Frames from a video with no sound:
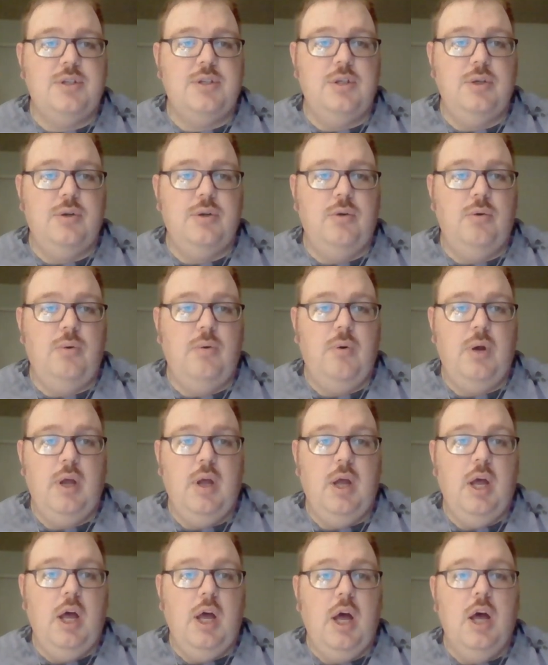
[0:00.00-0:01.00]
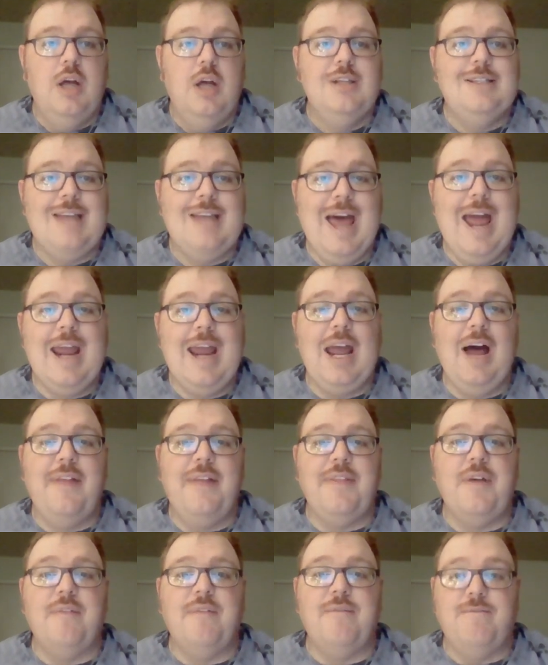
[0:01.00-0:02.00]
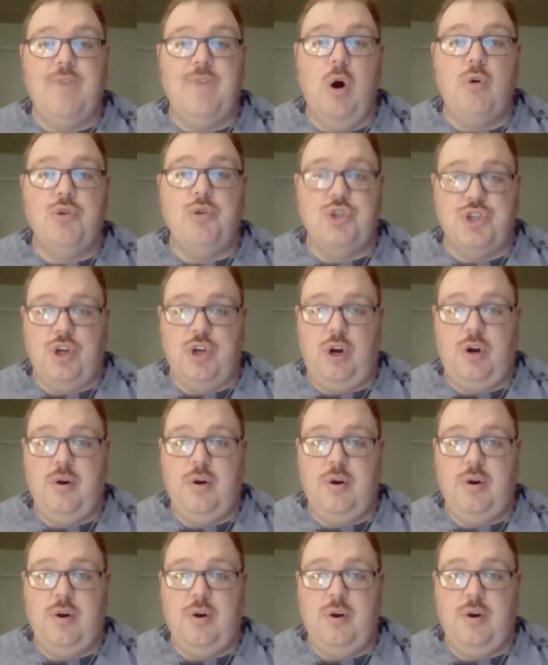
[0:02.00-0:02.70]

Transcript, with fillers: to take on the Vulture.